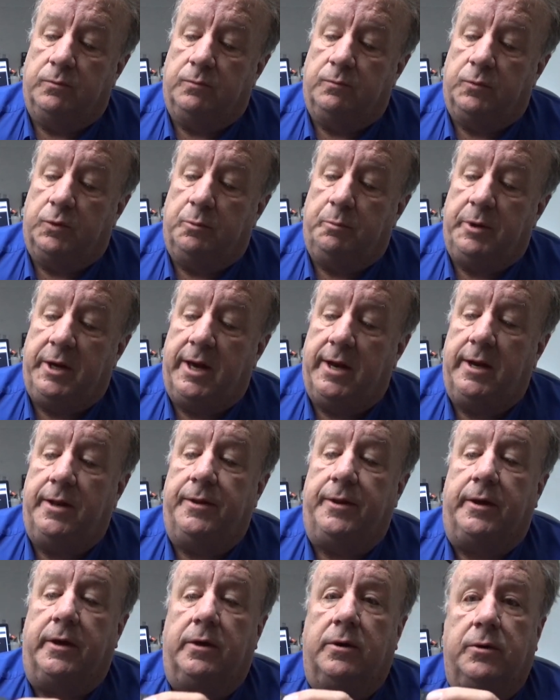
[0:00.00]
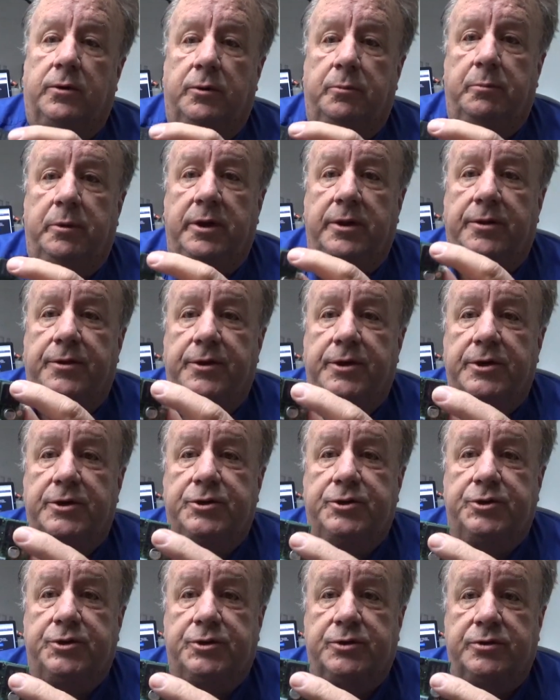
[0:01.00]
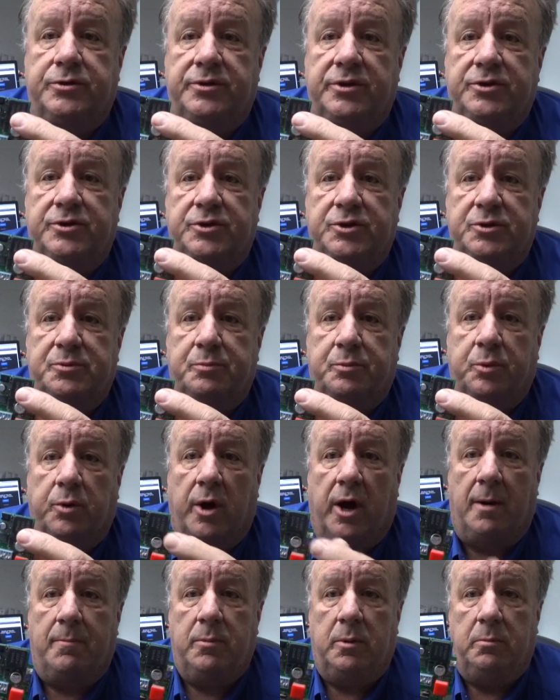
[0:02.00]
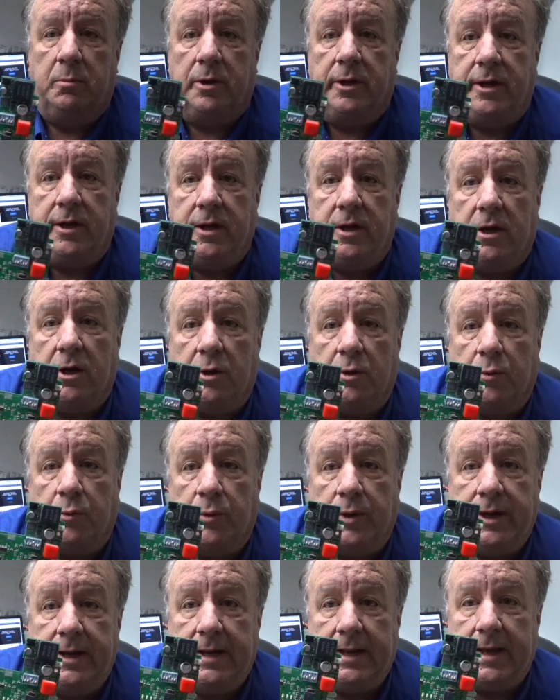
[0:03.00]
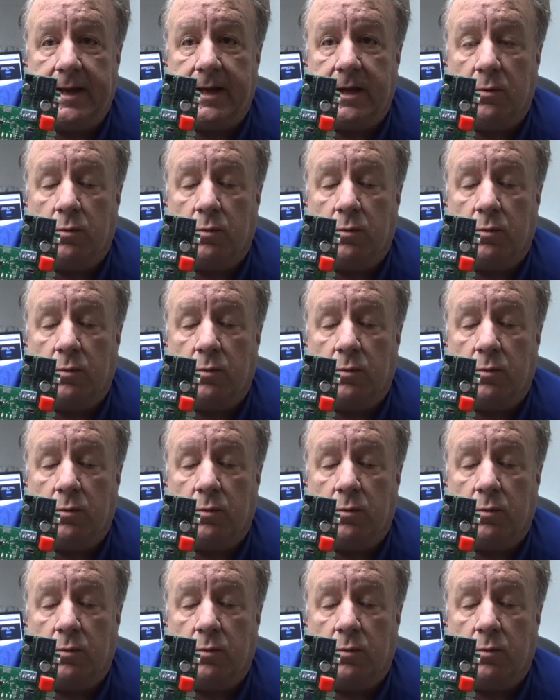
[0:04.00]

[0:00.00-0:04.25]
Could be anything. Could be this. This is probably a relay.